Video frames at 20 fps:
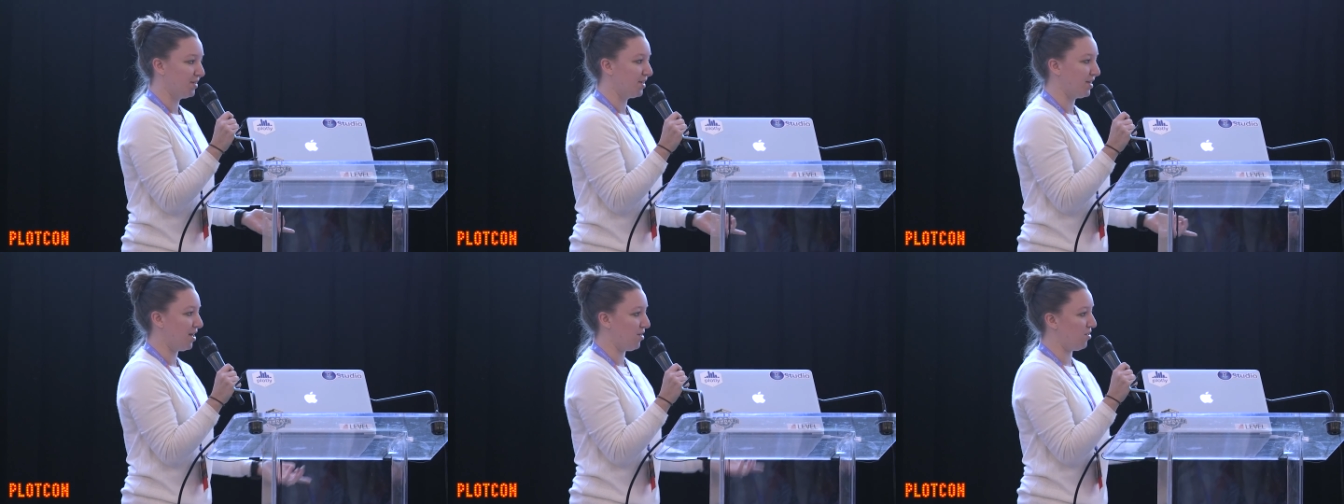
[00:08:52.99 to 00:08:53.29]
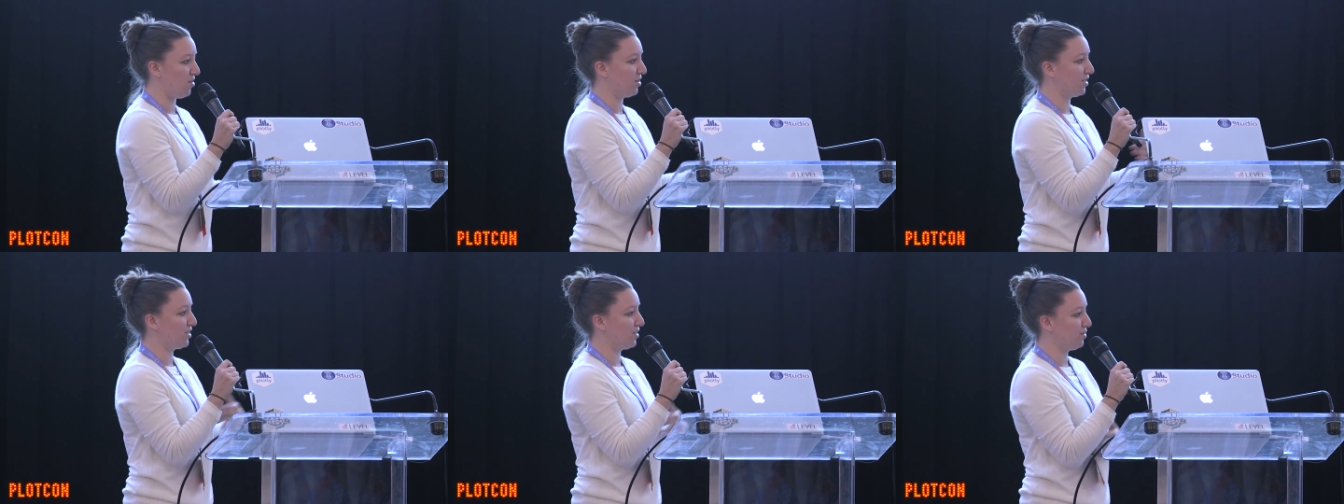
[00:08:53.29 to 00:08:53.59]
how
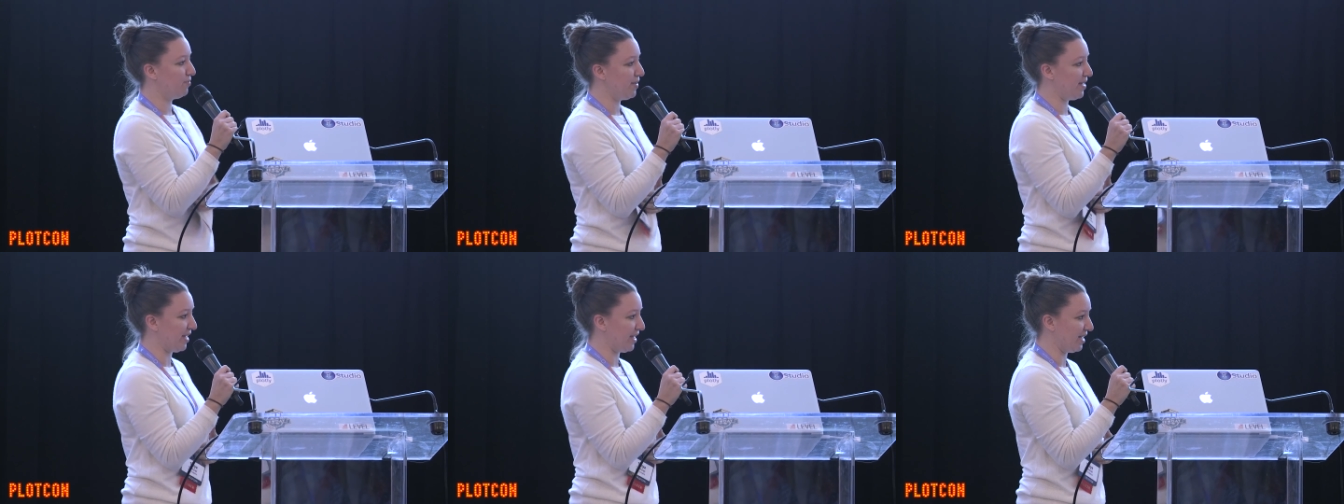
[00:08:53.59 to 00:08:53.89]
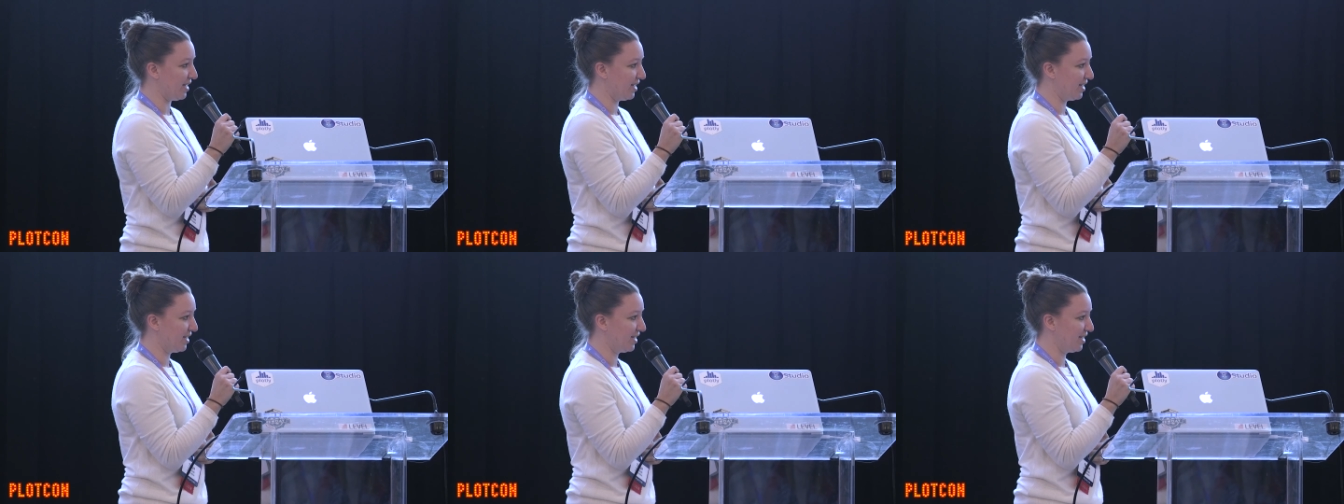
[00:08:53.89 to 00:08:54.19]
long it took
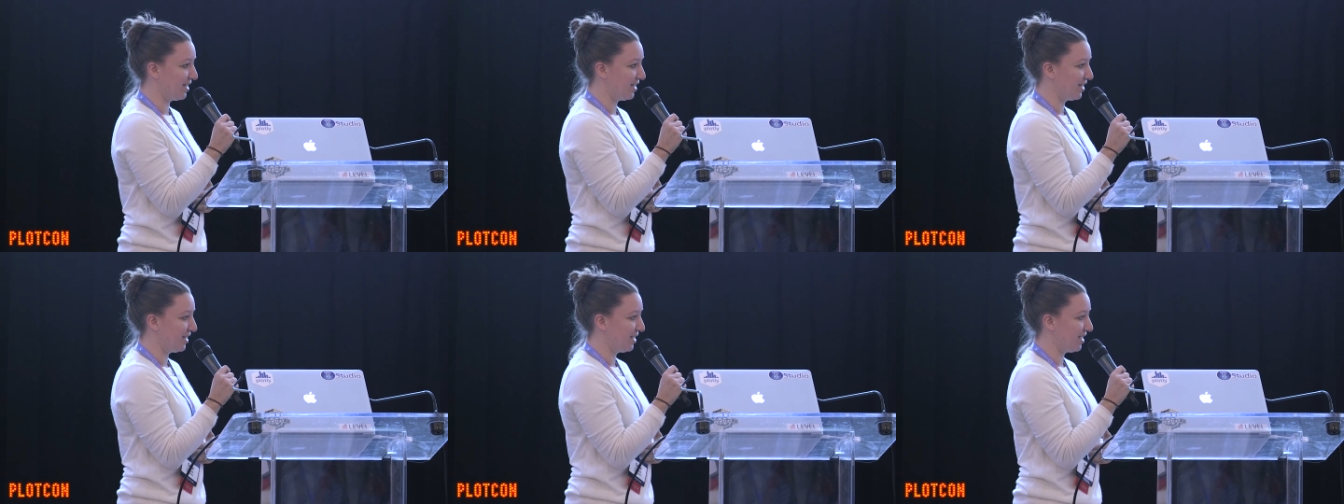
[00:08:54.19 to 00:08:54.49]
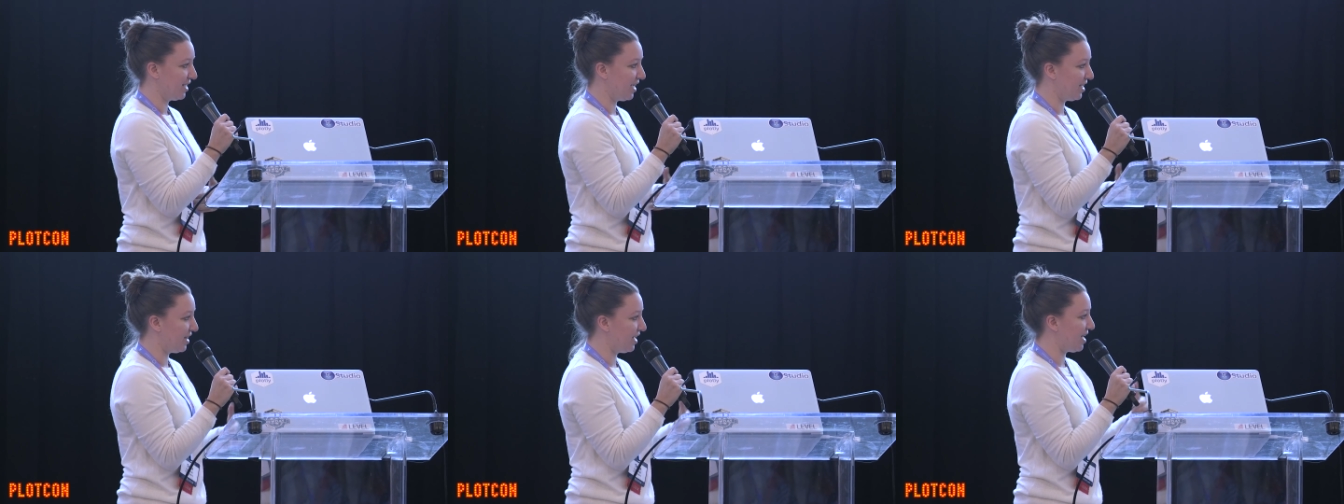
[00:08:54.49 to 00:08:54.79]
me,
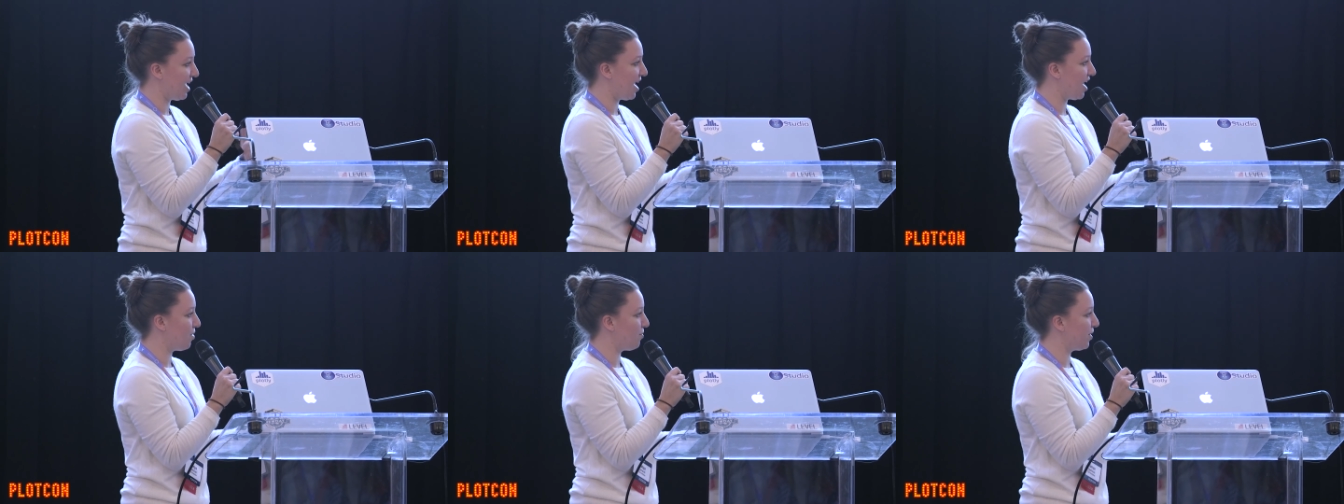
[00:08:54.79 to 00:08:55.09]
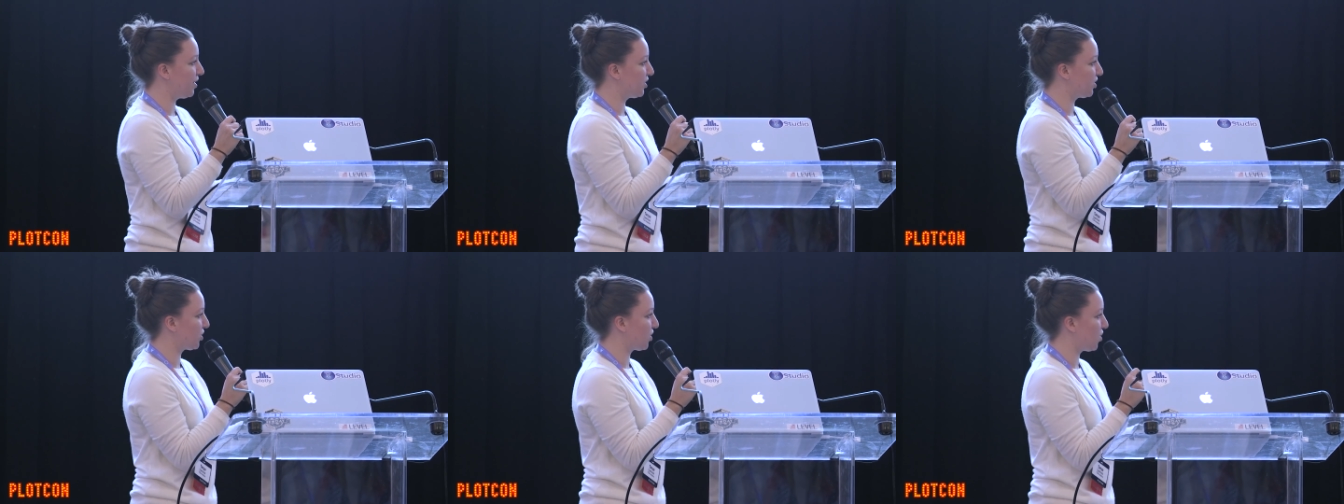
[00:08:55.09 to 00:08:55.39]
and then how
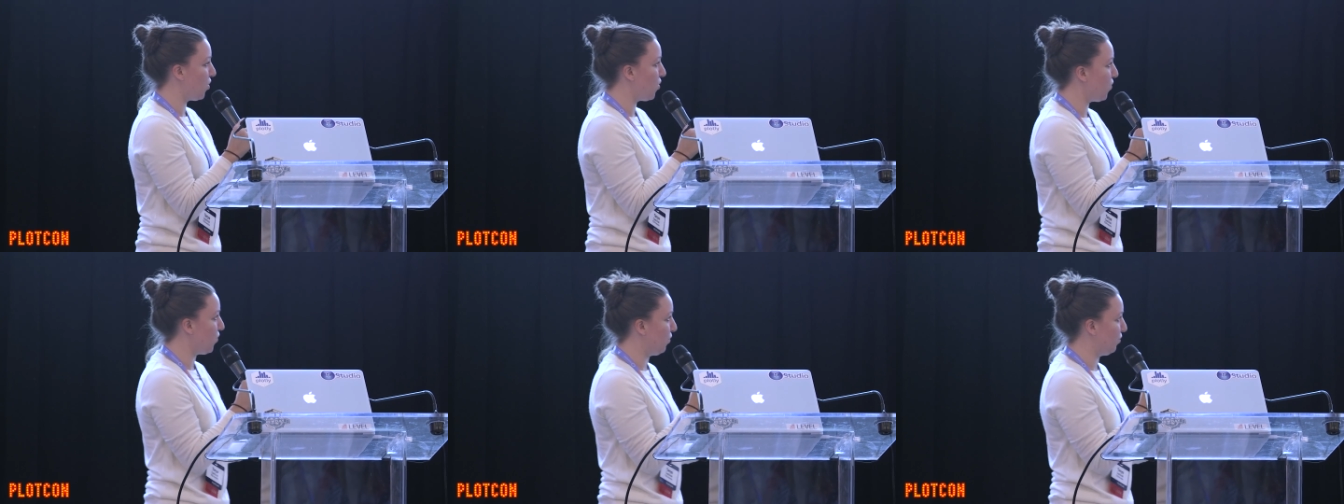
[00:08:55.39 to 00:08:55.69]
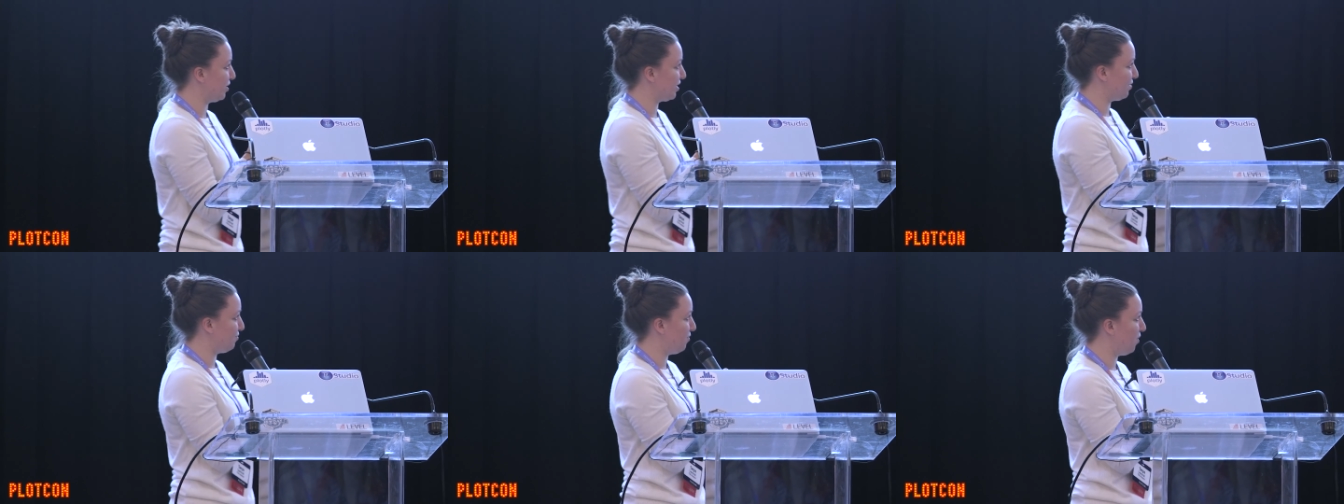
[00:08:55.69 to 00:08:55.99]
much code
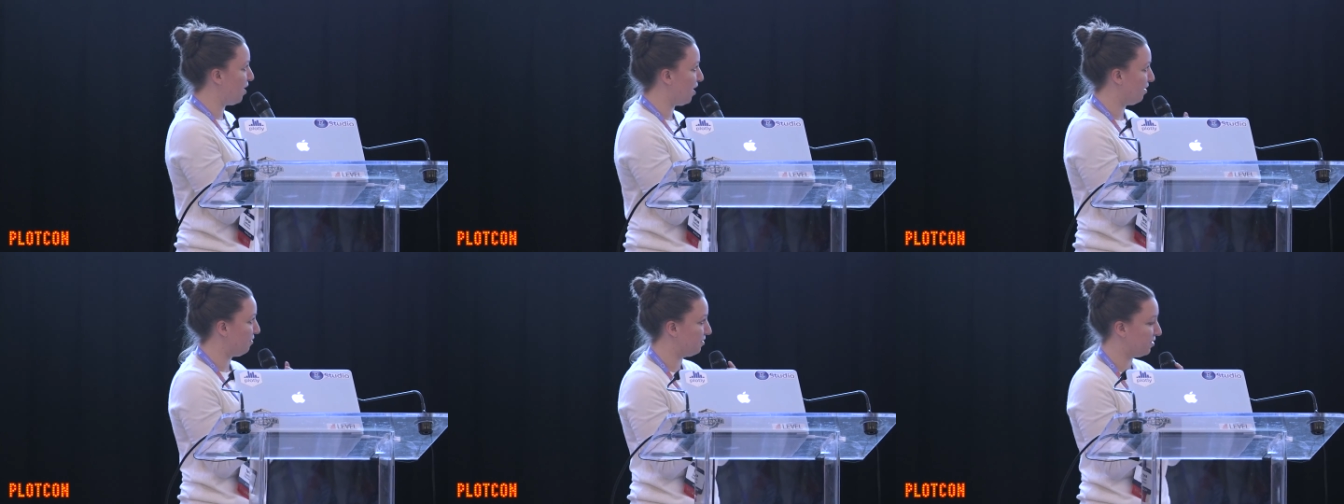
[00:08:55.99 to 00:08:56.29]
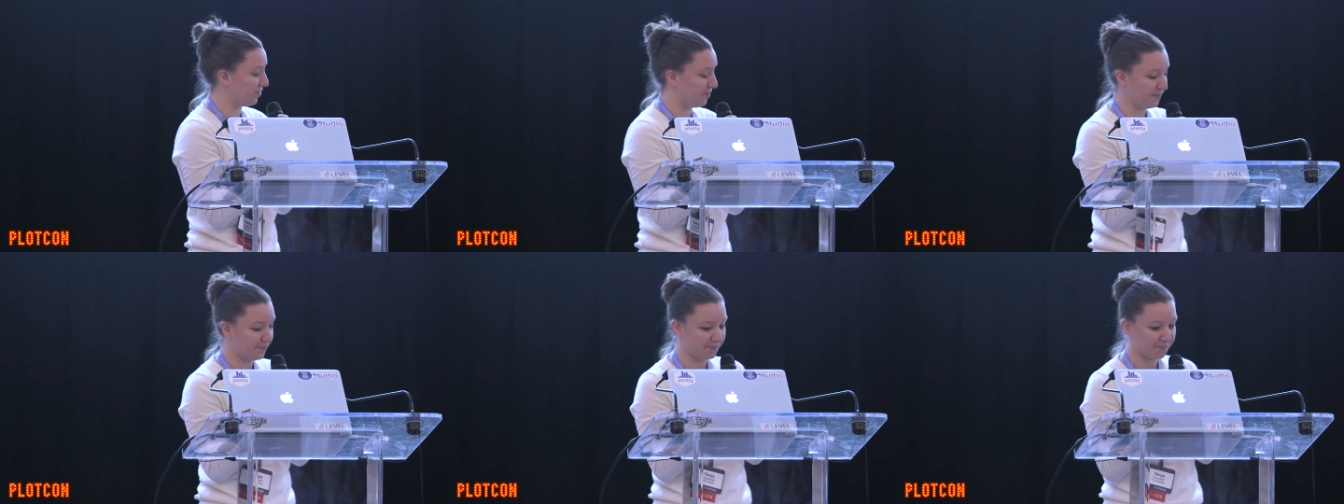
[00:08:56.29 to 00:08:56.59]
was involved.